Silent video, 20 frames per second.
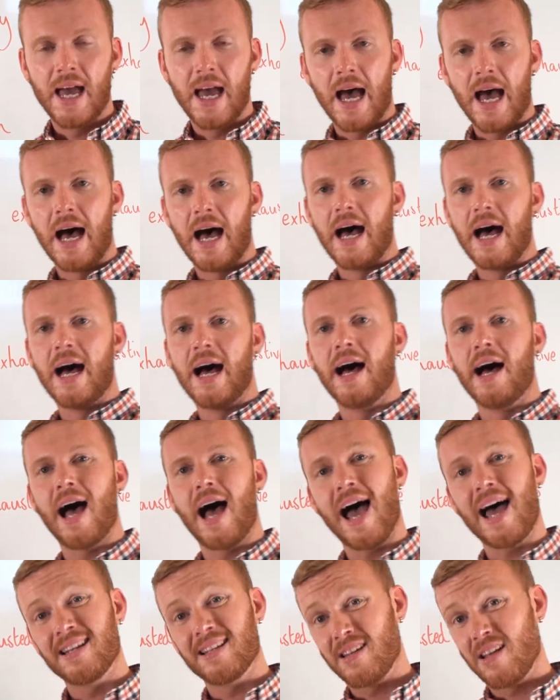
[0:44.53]

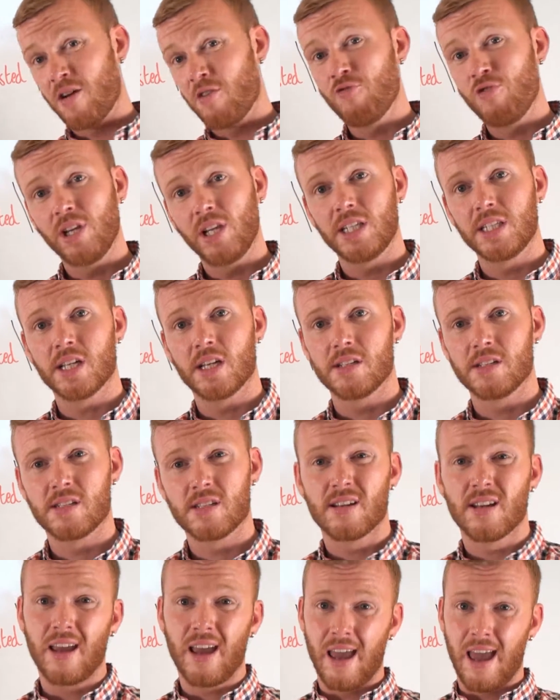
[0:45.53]
and it really
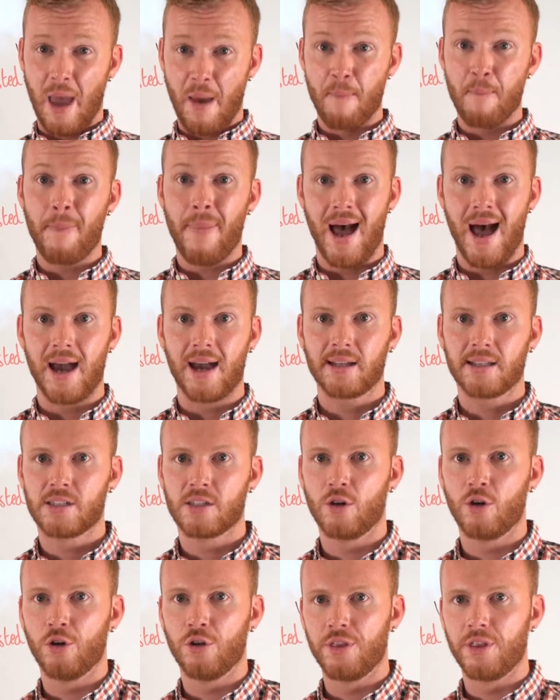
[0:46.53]
does
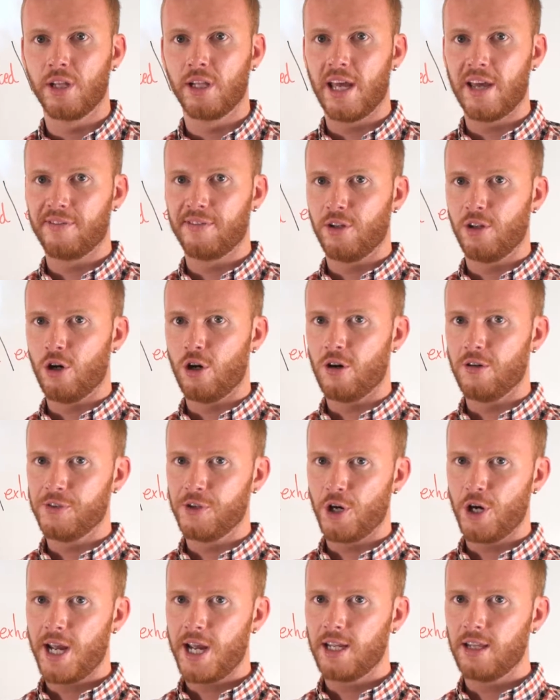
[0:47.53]
impact on the level of
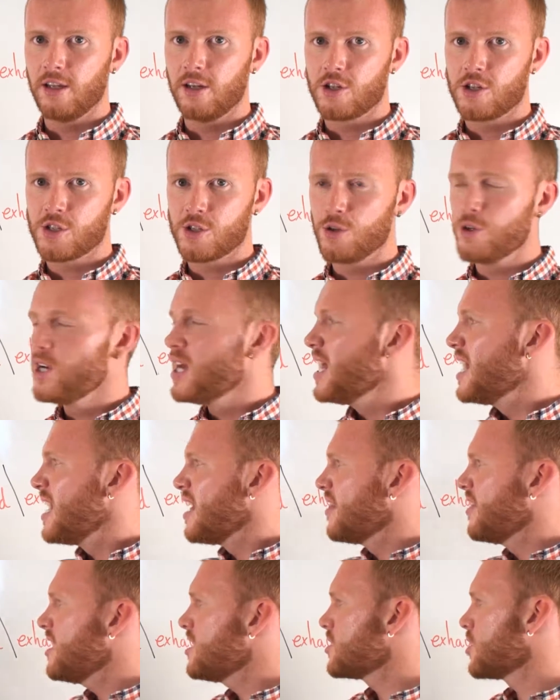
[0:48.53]
your English. So
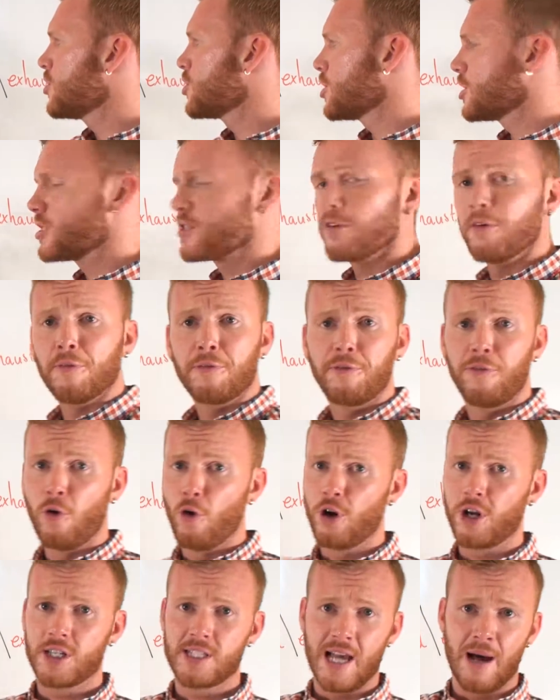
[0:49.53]
these are just
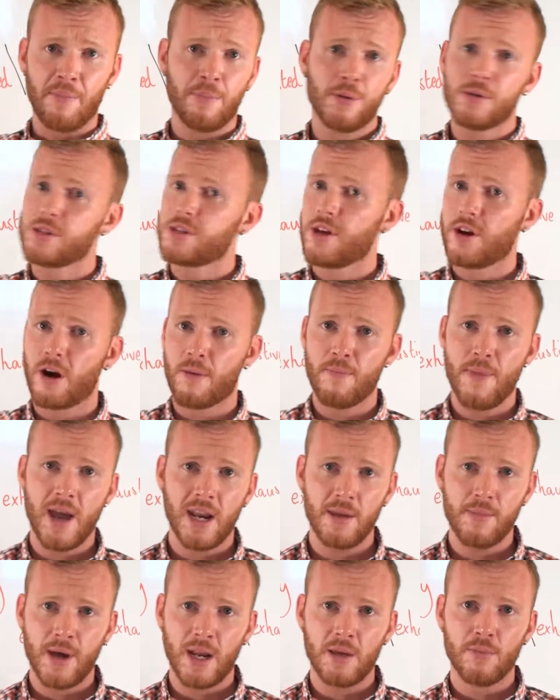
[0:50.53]
4 examples. There are
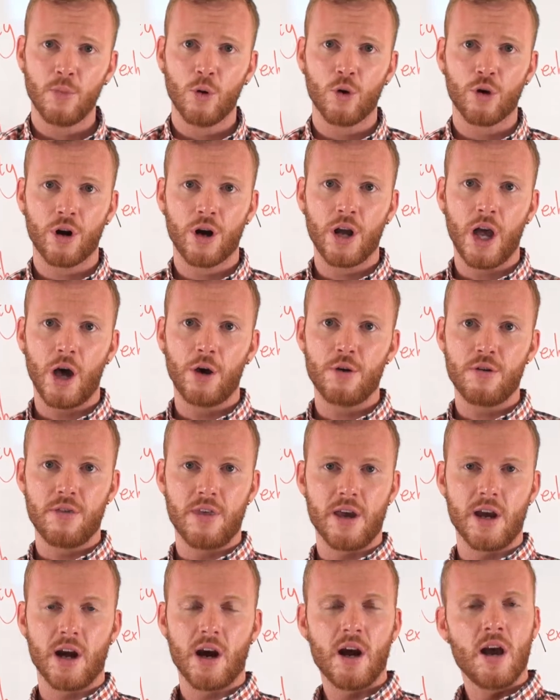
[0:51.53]
many, many more out
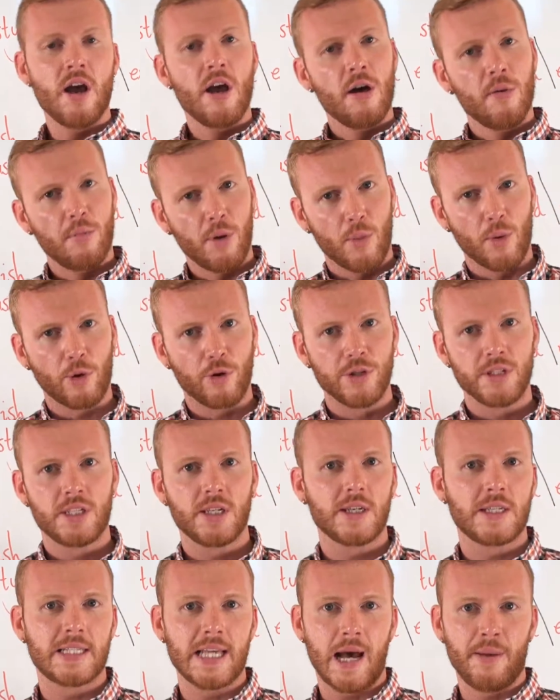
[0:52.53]
there, but we're going
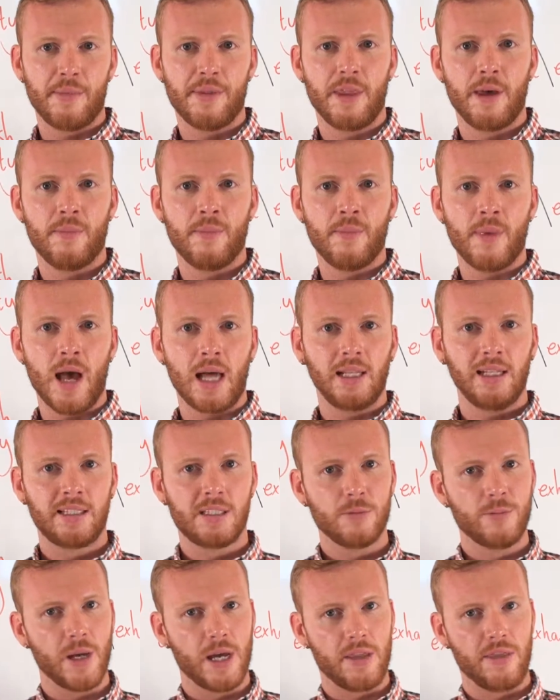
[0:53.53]
to examine them a
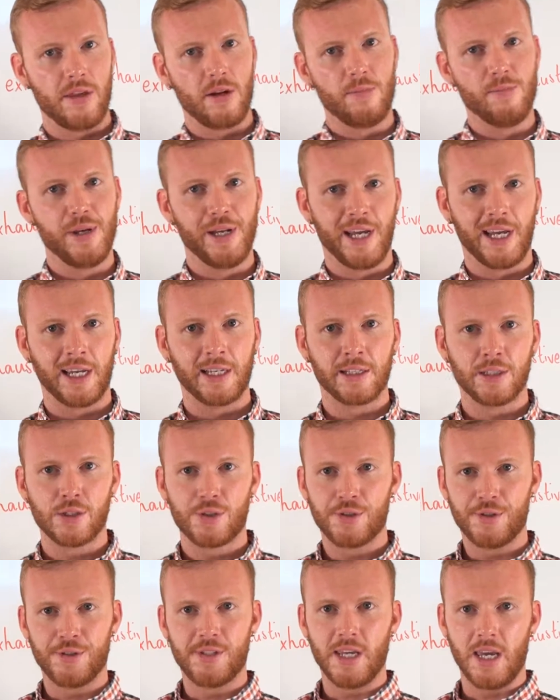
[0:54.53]
little bit in their meaning
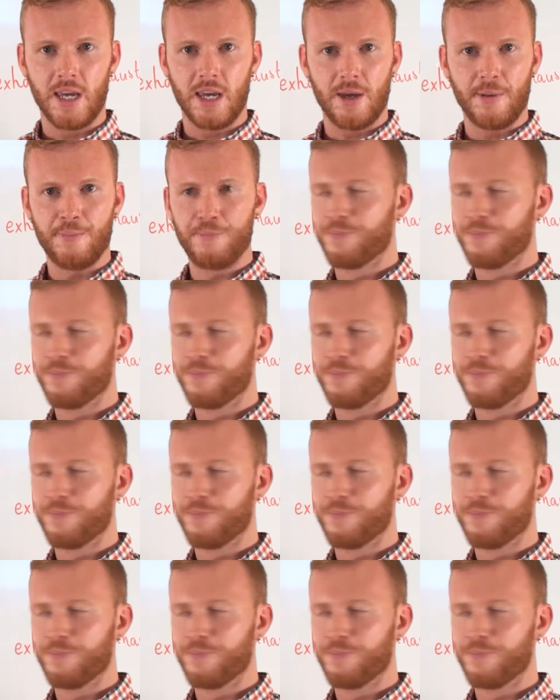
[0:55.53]
today.